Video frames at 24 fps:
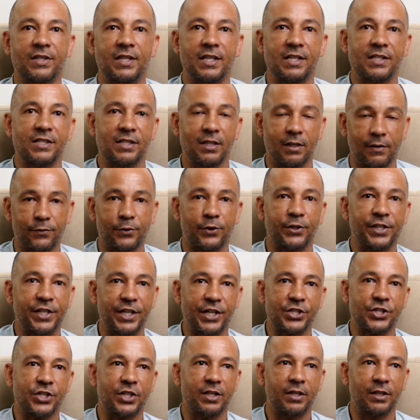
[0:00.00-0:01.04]
the silver
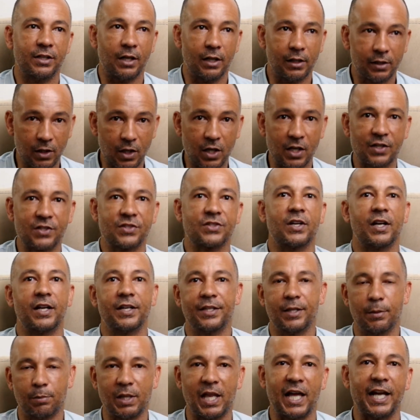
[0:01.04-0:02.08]
edition
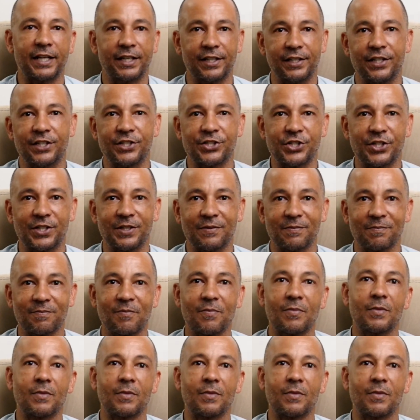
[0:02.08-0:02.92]
alongside the black edition,